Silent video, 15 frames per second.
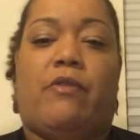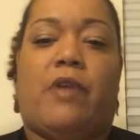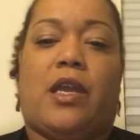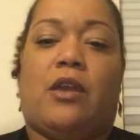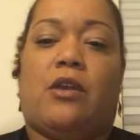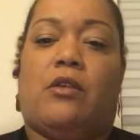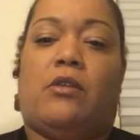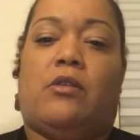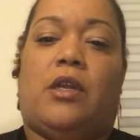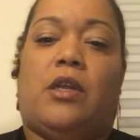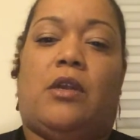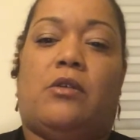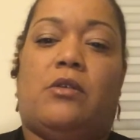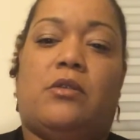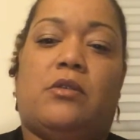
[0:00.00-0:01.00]
regular
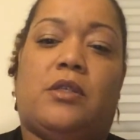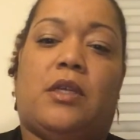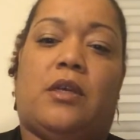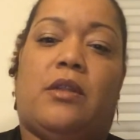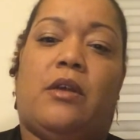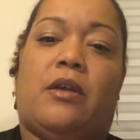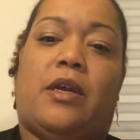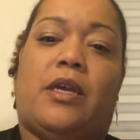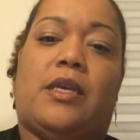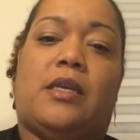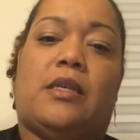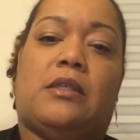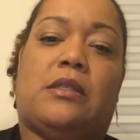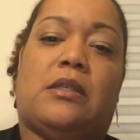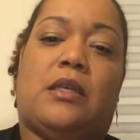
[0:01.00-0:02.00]
needle. So
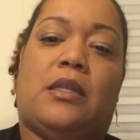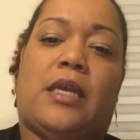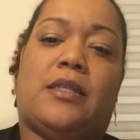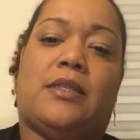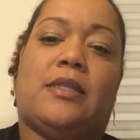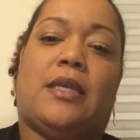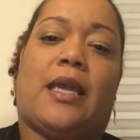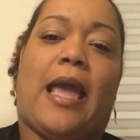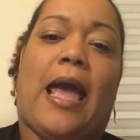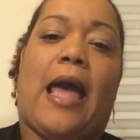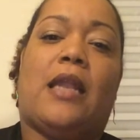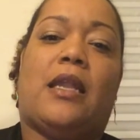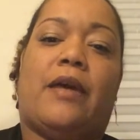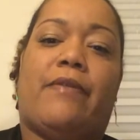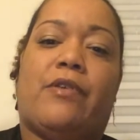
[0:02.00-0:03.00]
that's the
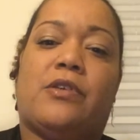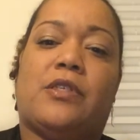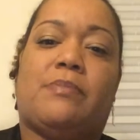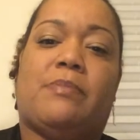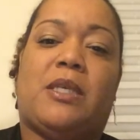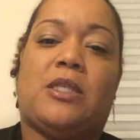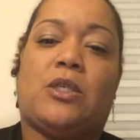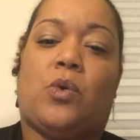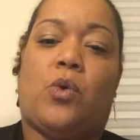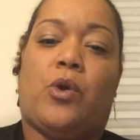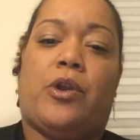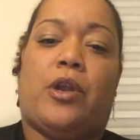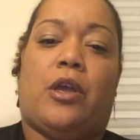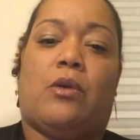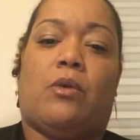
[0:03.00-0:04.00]
Cat Lovers
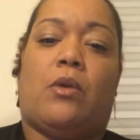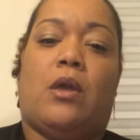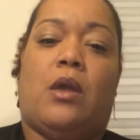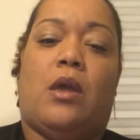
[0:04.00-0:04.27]
Biscornu